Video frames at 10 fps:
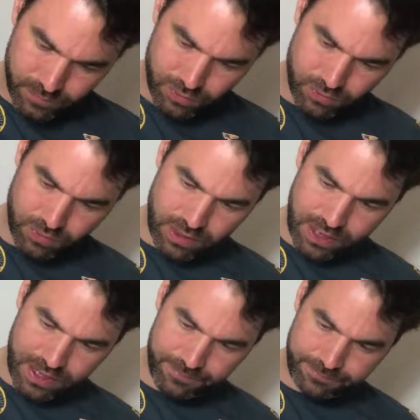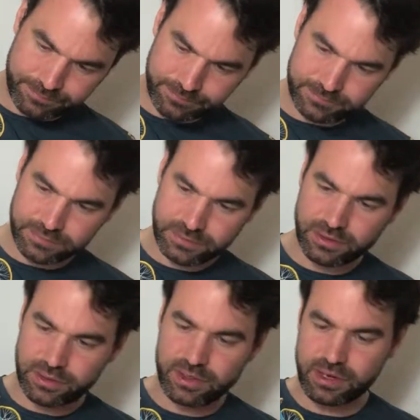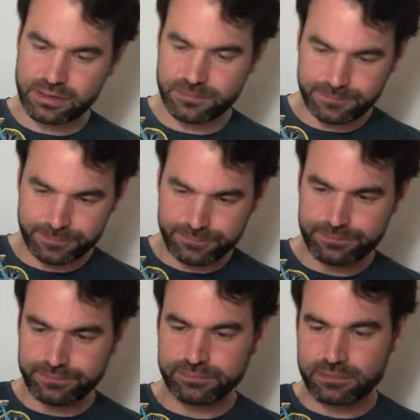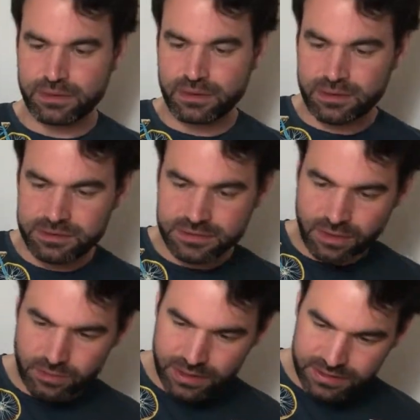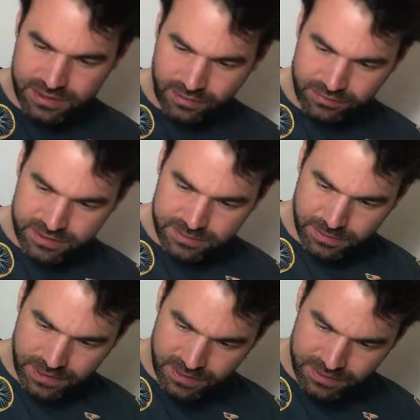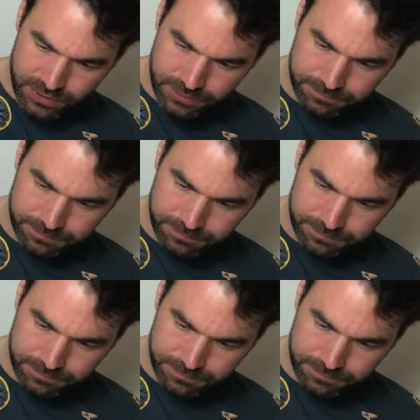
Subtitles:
Voila. Good. So we dissolved this one here too.